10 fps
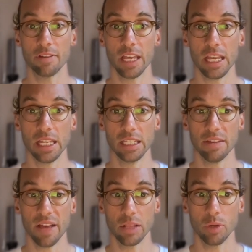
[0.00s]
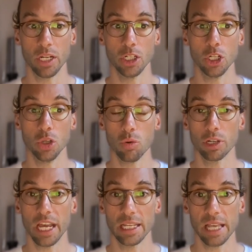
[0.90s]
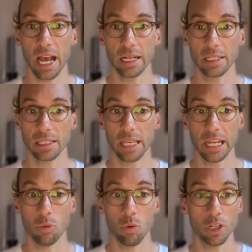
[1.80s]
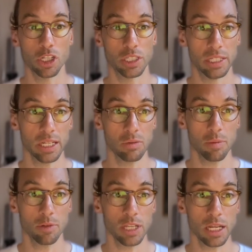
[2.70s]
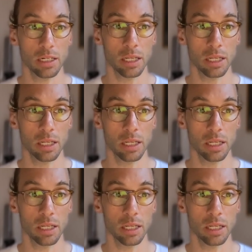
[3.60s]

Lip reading: is evaluated lowercase x. And what does this represent?